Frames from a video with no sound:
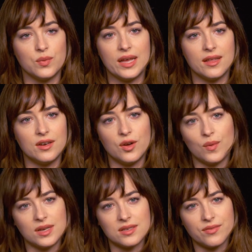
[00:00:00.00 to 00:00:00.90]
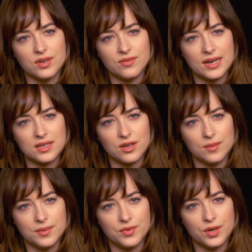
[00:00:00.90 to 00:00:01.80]
in a way that no one has ever affected her
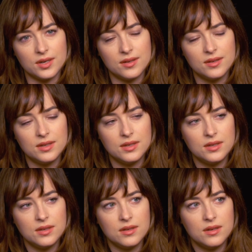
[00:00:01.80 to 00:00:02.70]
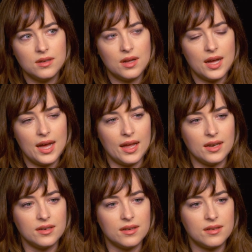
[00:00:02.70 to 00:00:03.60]
before.
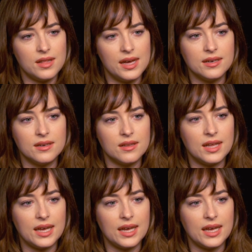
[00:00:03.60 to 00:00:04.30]
And then